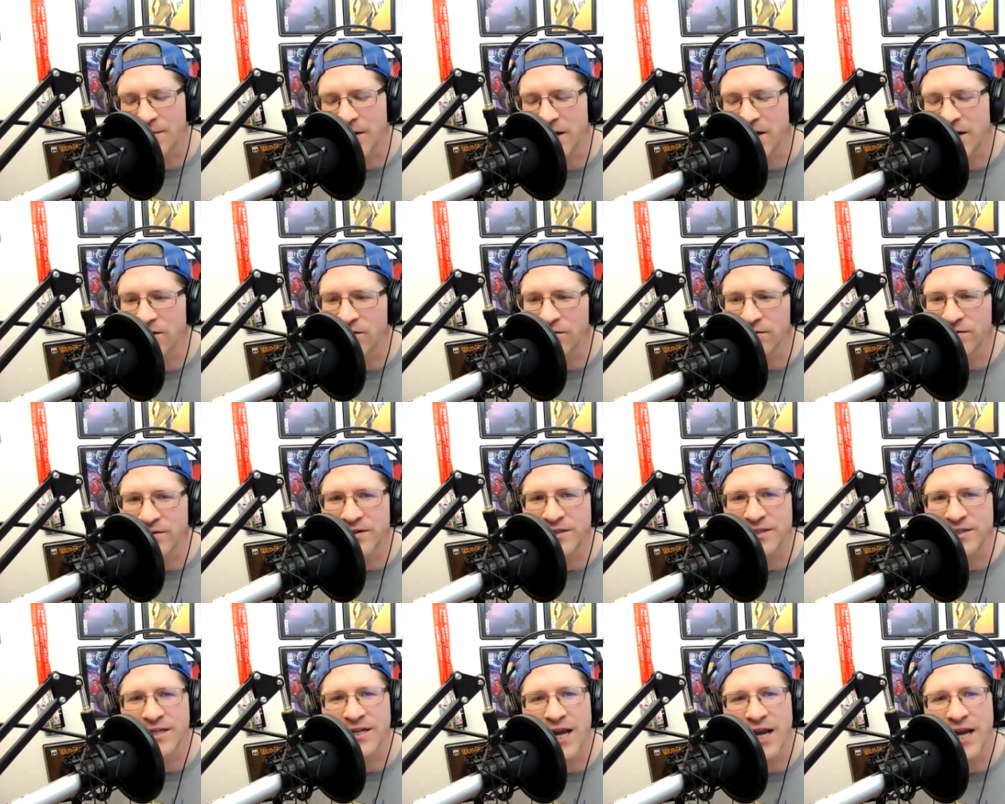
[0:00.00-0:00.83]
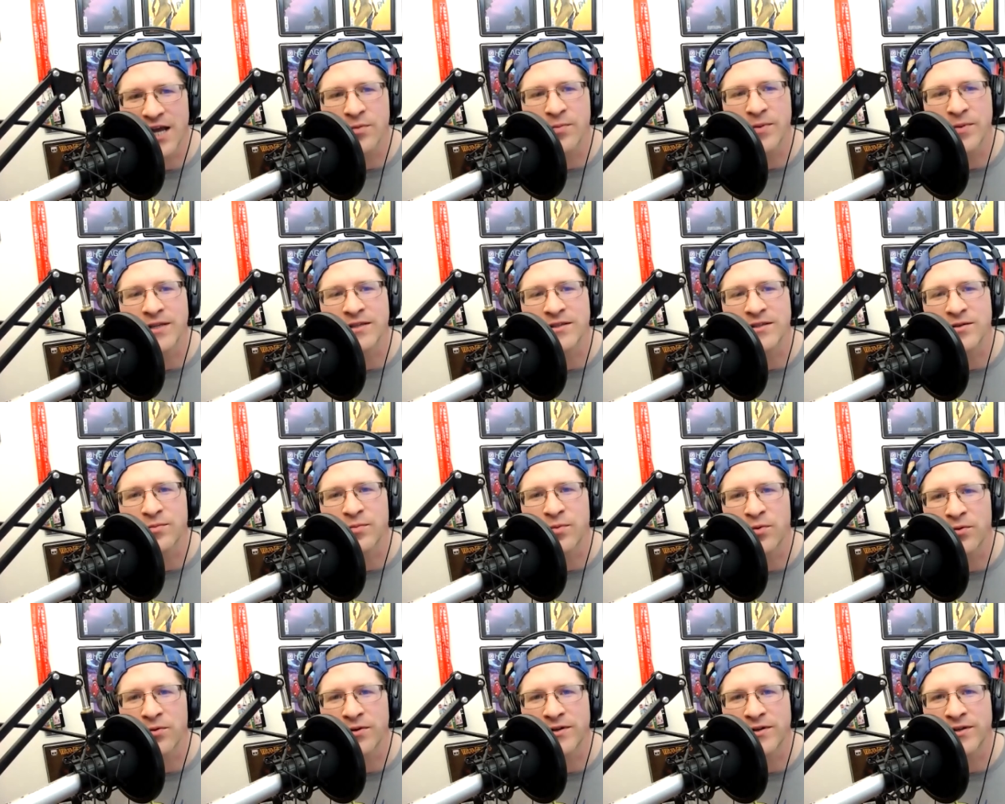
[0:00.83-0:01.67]
encourage and help and
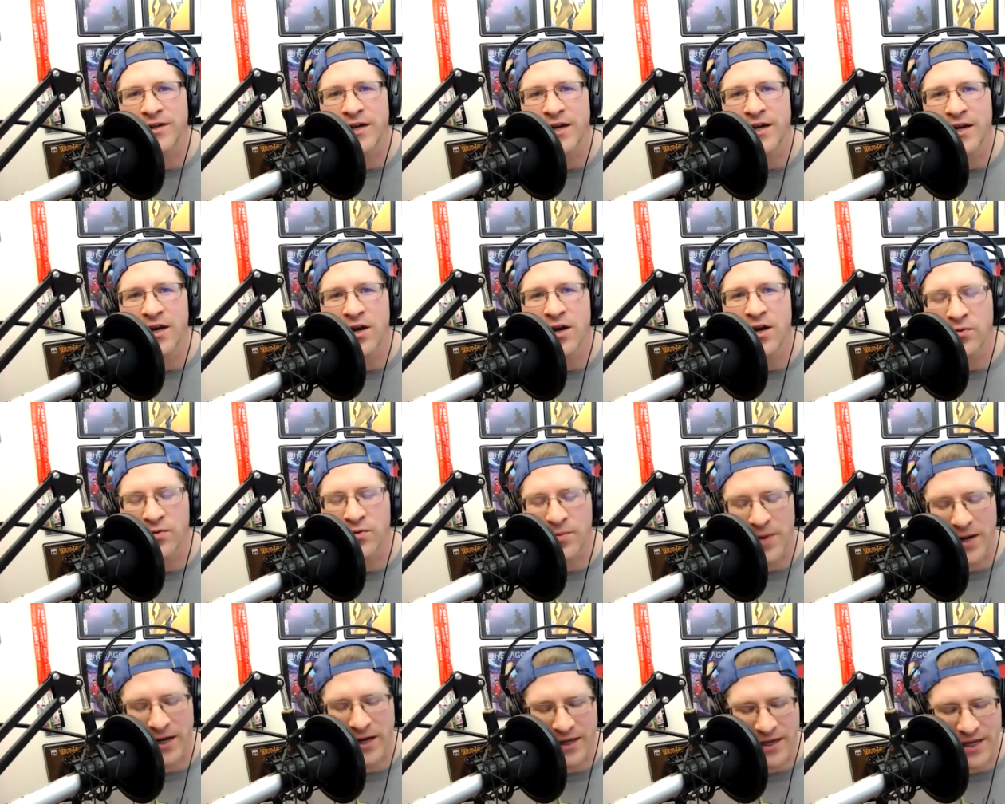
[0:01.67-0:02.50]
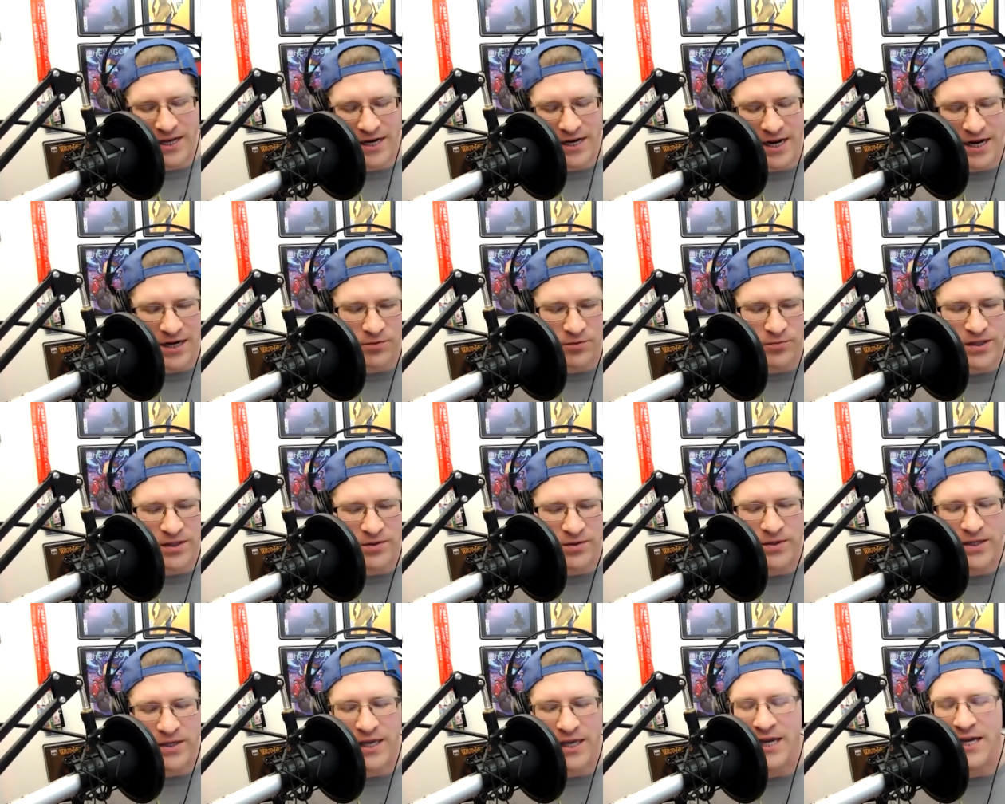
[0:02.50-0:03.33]
support Rebecca in any way
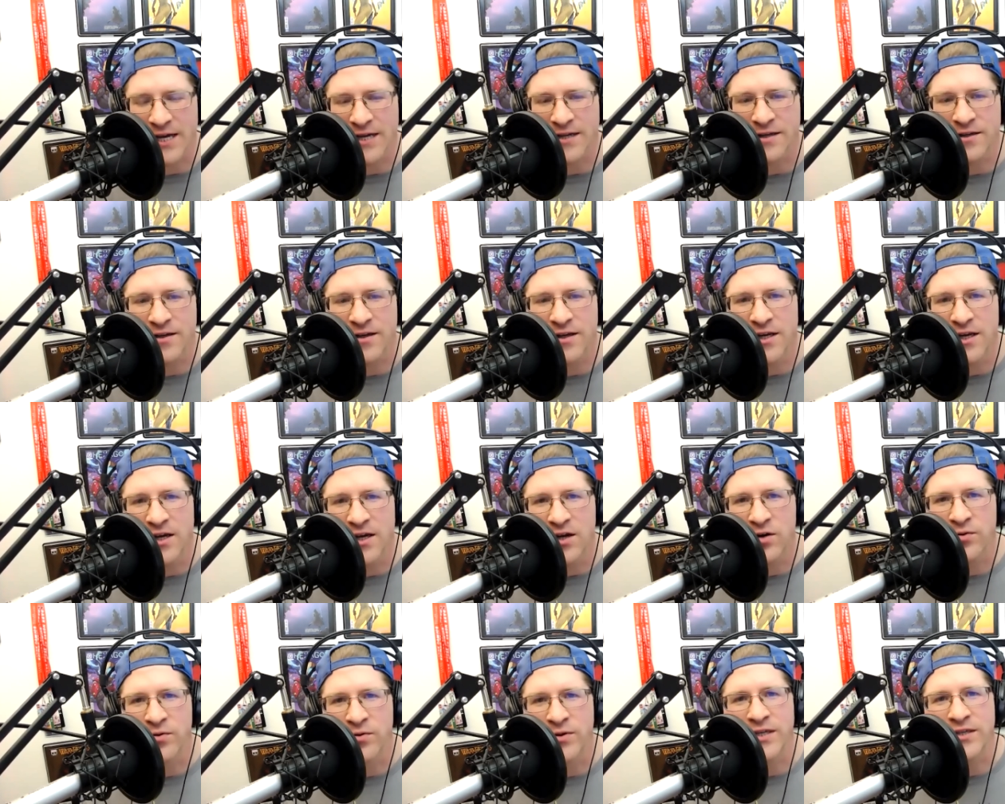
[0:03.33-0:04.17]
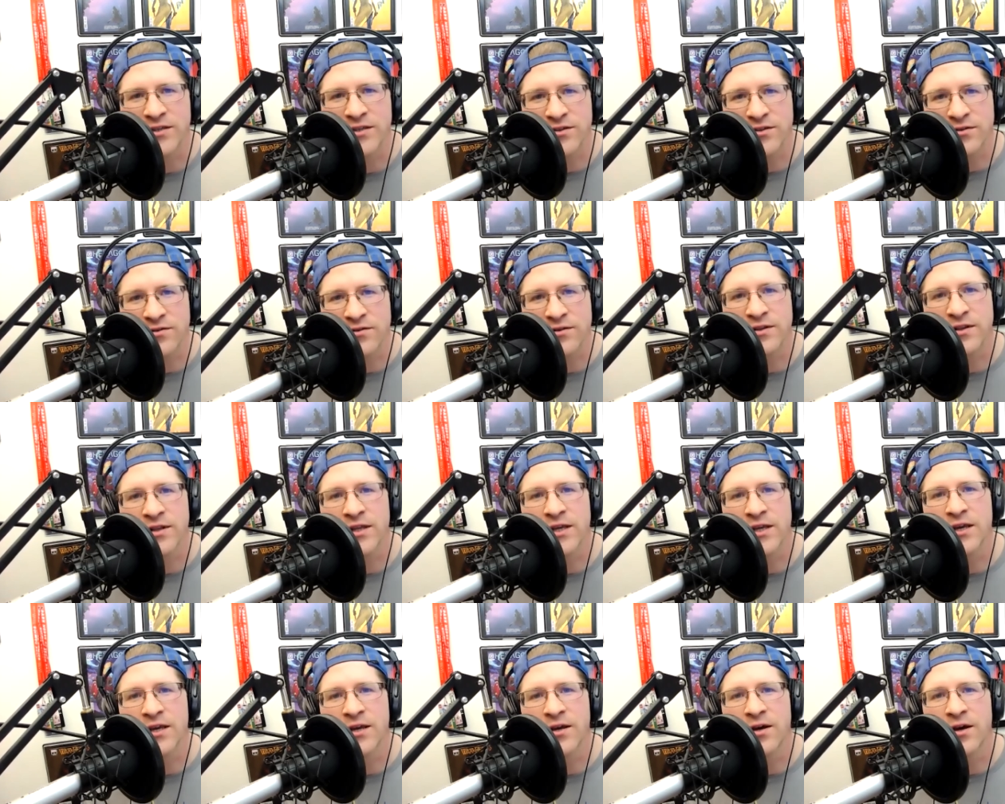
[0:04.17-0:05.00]
that we can, we
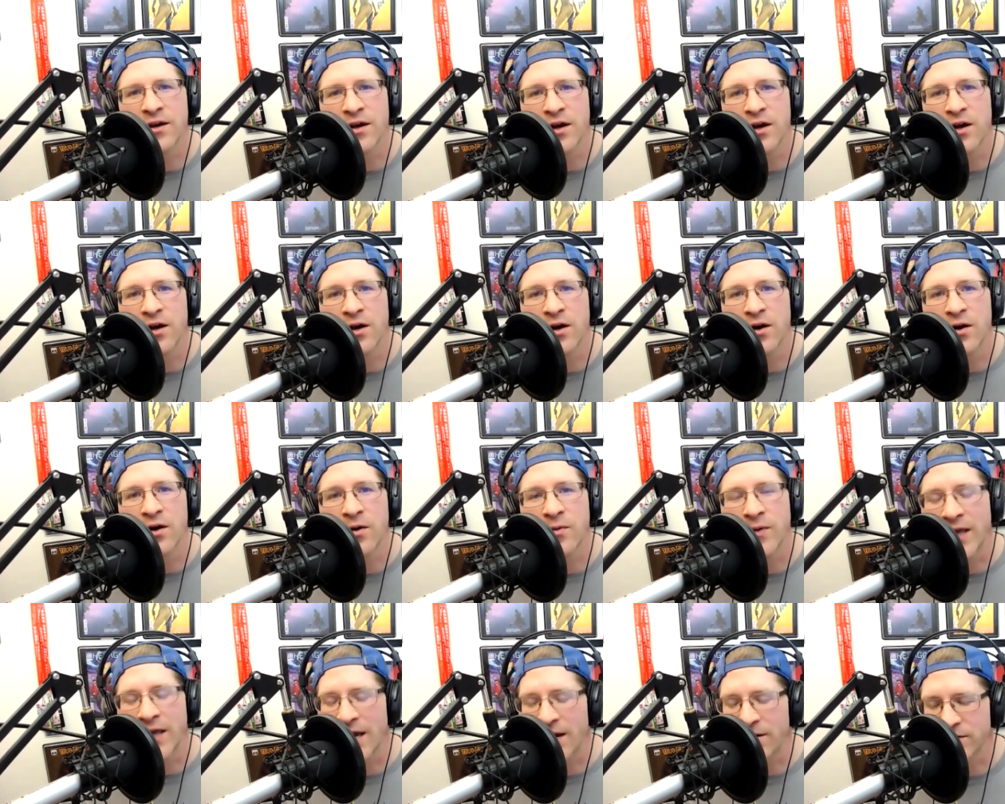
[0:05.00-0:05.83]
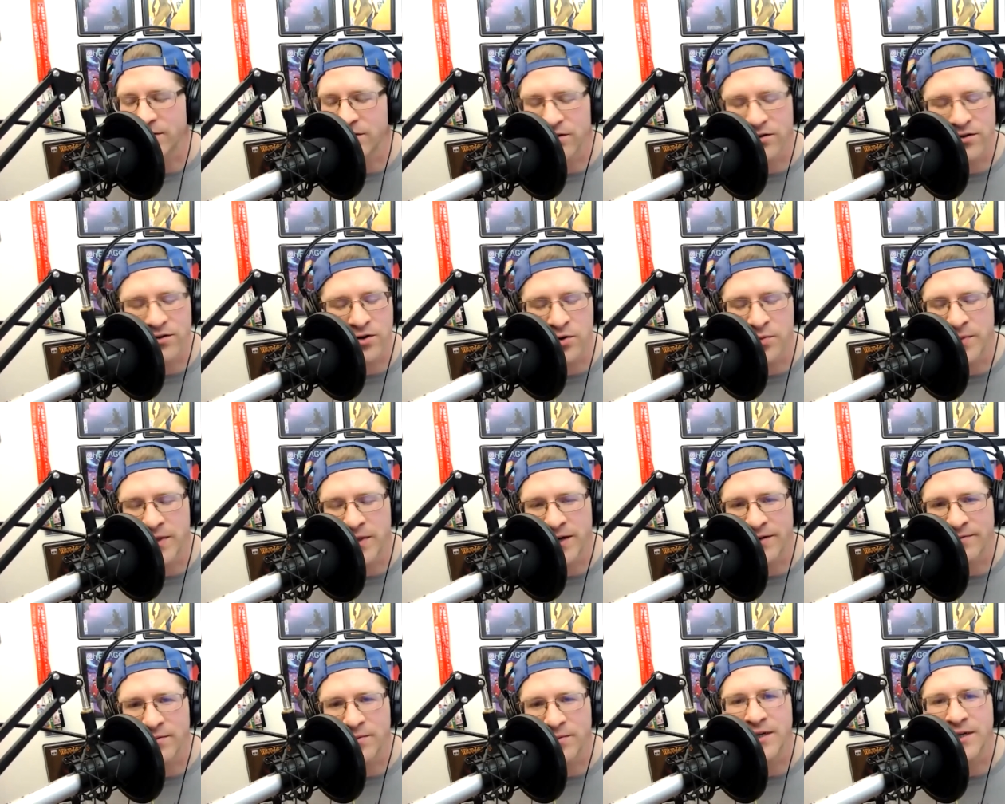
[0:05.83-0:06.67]
certainly, I would sure hope that
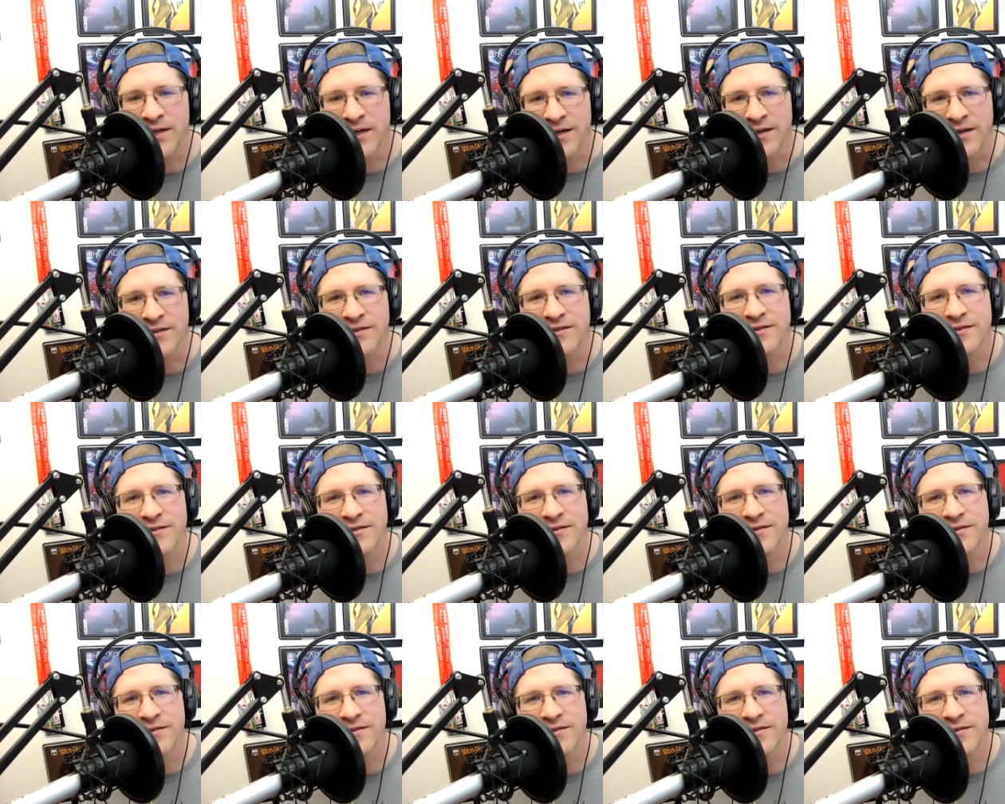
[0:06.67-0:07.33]
everybody does.